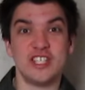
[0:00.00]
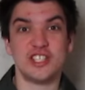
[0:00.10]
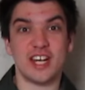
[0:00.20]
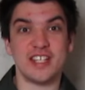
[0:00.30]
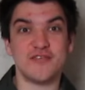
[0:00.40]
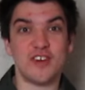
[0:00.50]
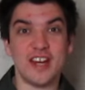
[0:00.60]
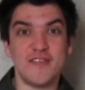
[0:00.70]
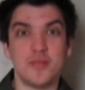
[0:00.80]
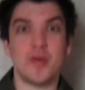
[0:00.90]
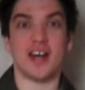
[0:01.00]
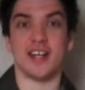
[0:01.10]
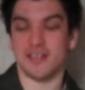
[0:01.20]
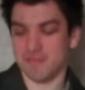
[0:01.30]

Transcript: shinies for everybody.